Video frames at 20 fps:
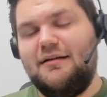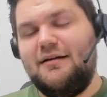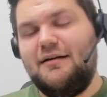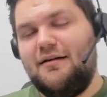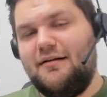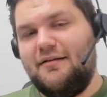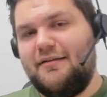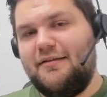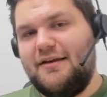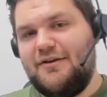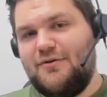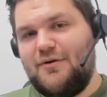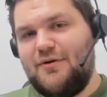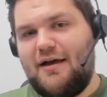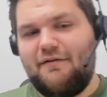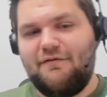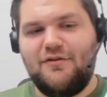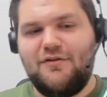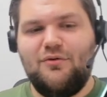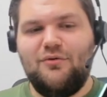then you
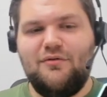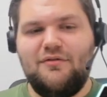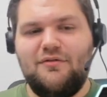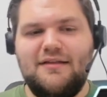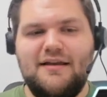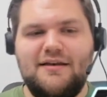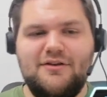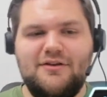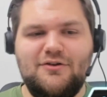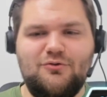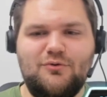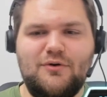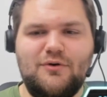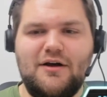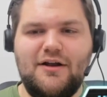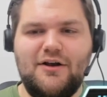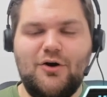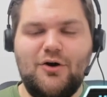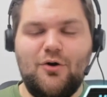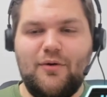have those, then you
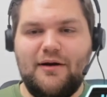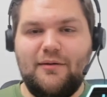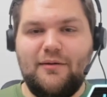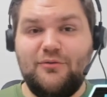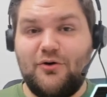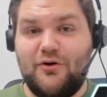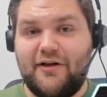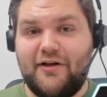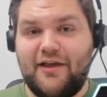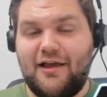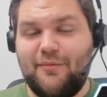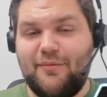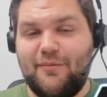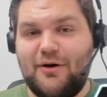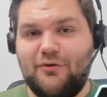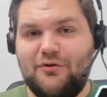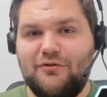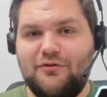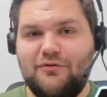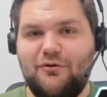know what I'm talking about.